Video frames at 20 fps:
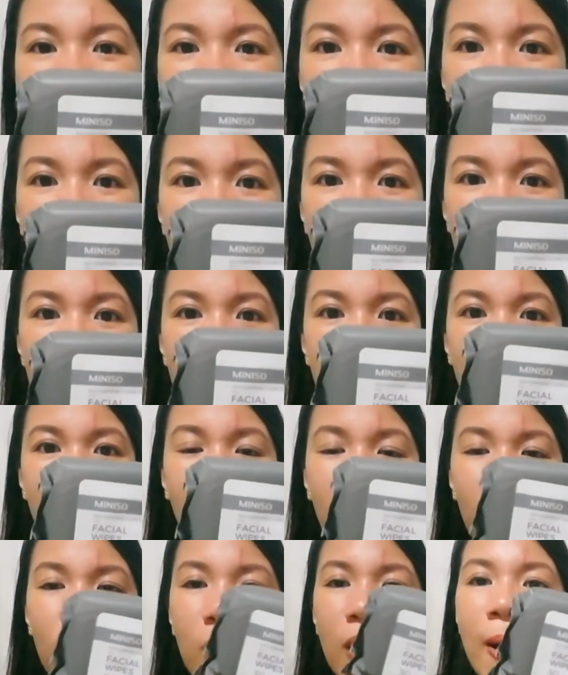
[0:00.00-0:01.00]
remover
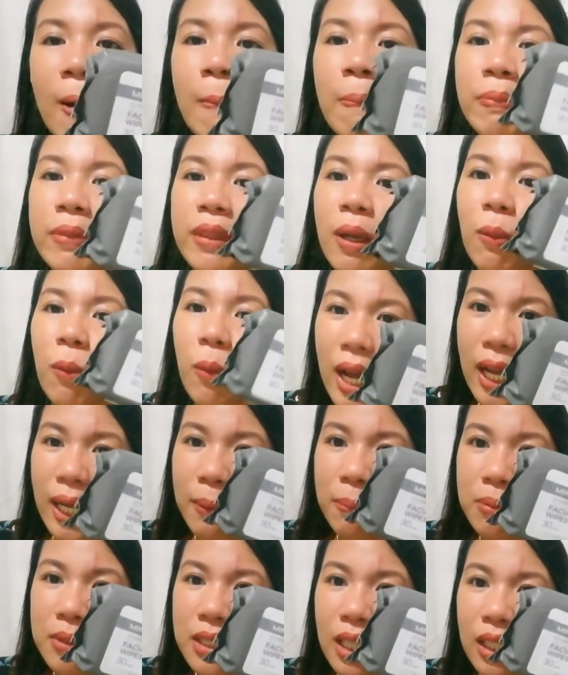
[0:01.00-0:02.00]
ko na
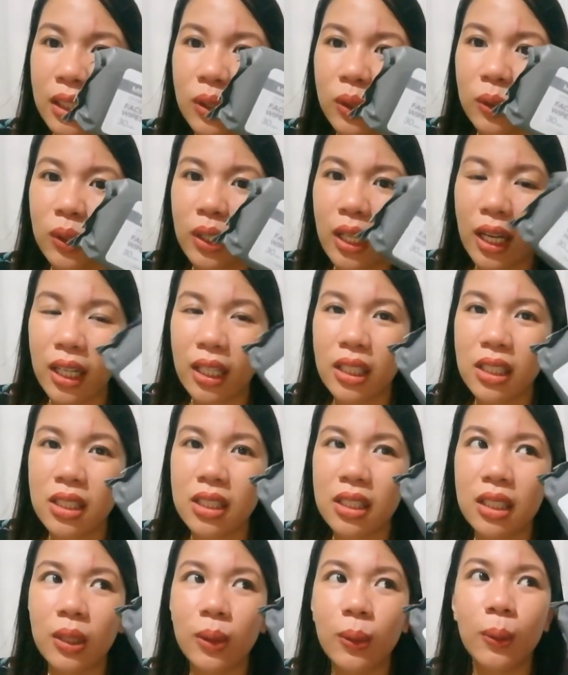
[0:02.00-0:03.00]
wipes. Ito,
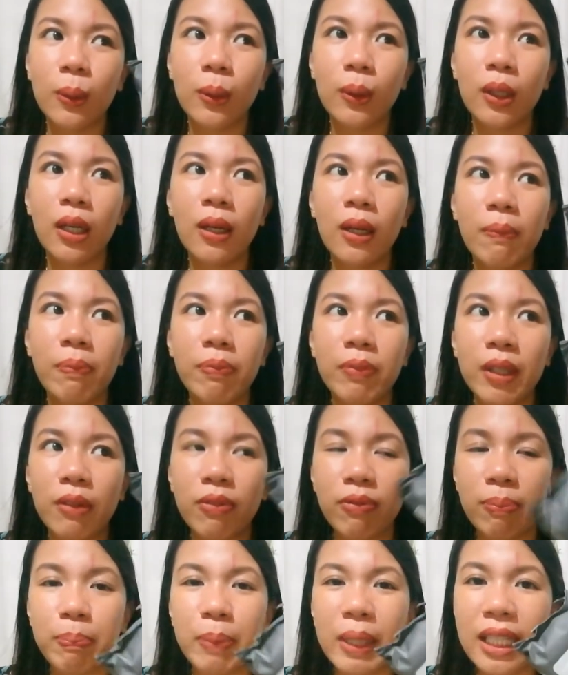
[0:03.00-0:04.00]
guys, yung
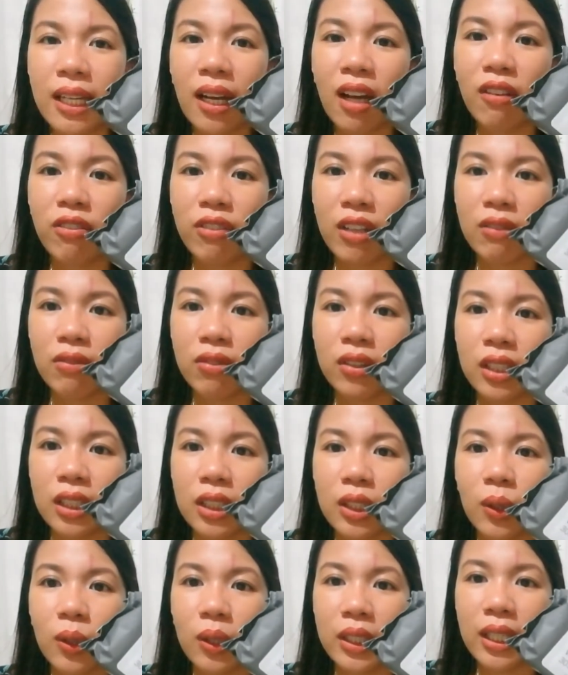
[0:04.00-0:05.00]

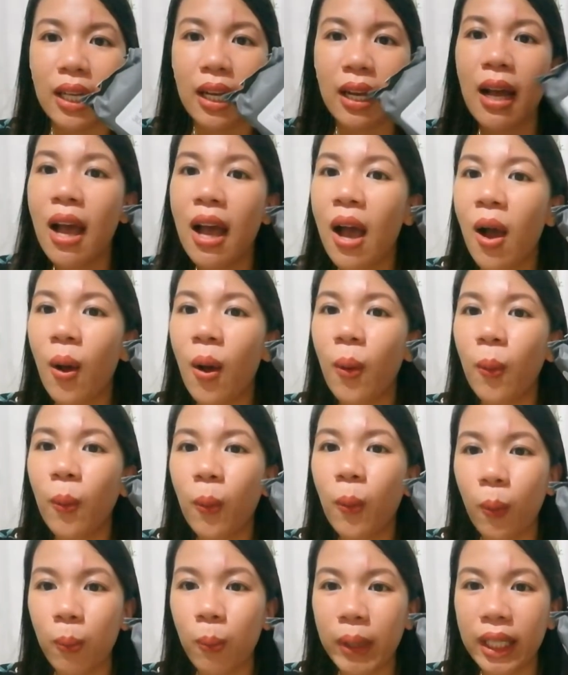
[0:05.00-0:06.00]
pinaka-favorite ko na
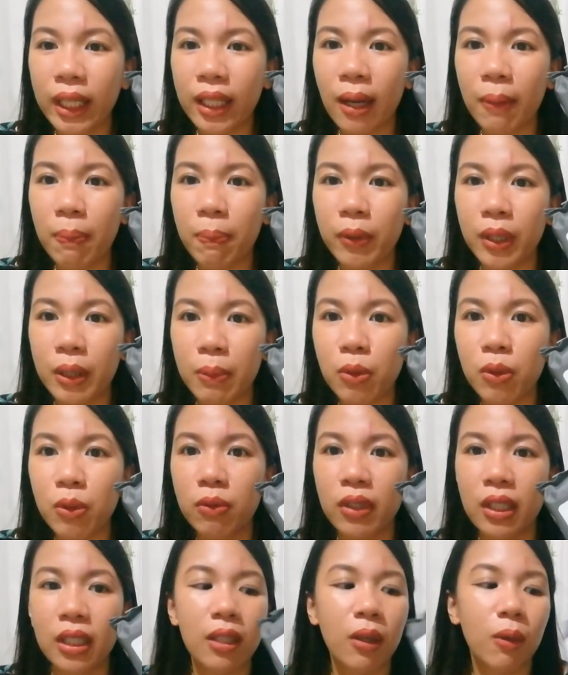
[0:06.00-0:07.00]
makeup
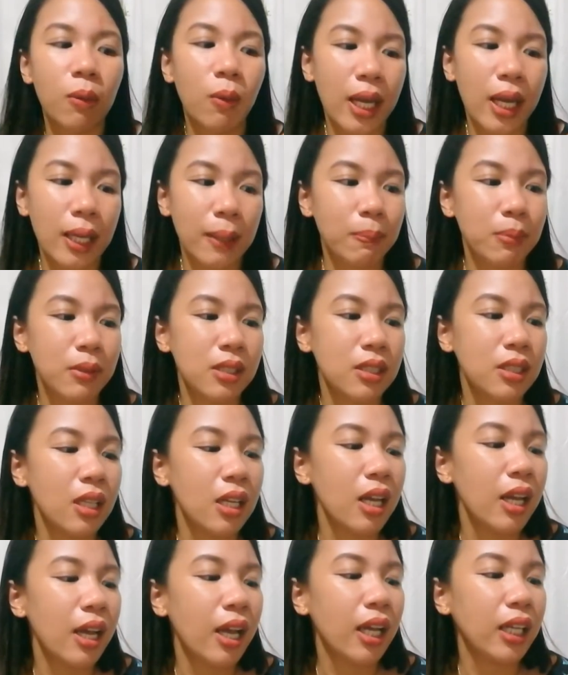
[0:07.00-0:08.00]
removal na wipes.
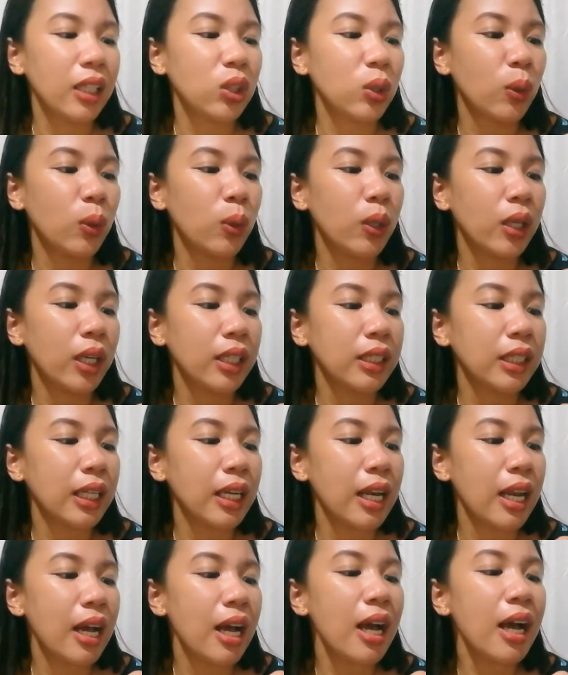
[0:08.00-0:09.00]
Itong
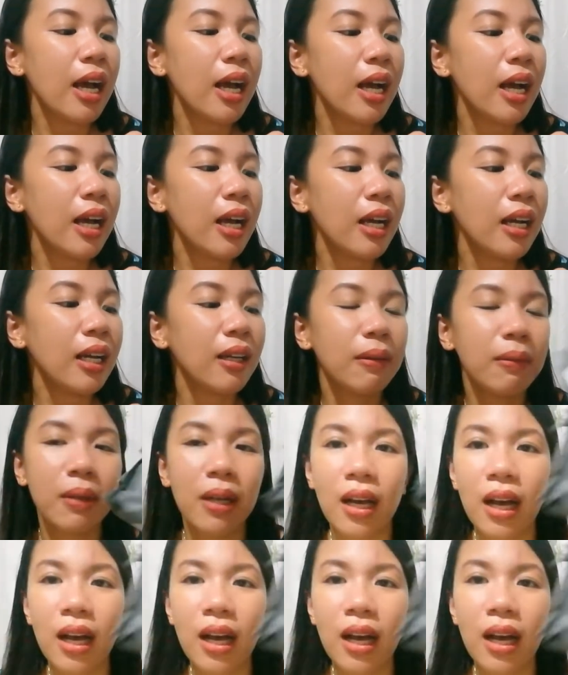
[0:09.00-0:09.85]
kanilang